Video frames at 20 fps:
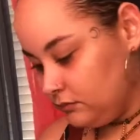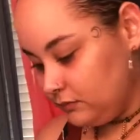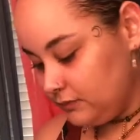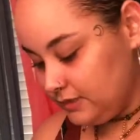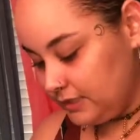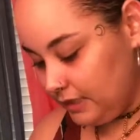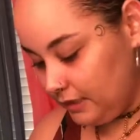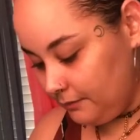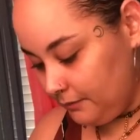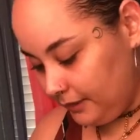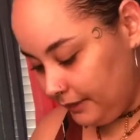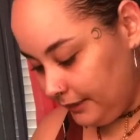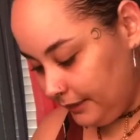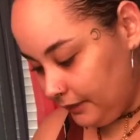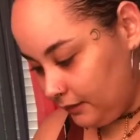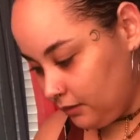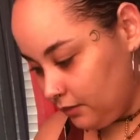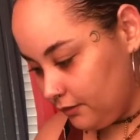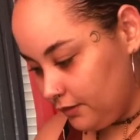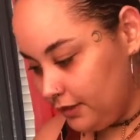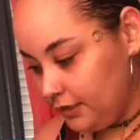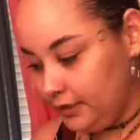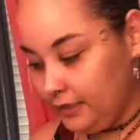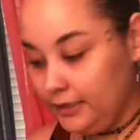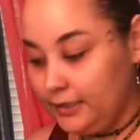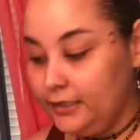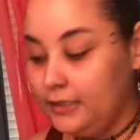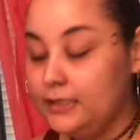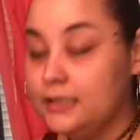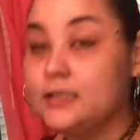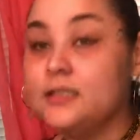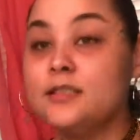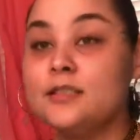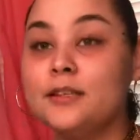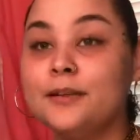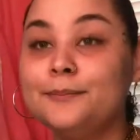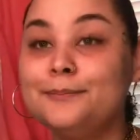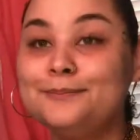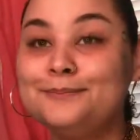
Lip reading: Is that in my hand already? It is.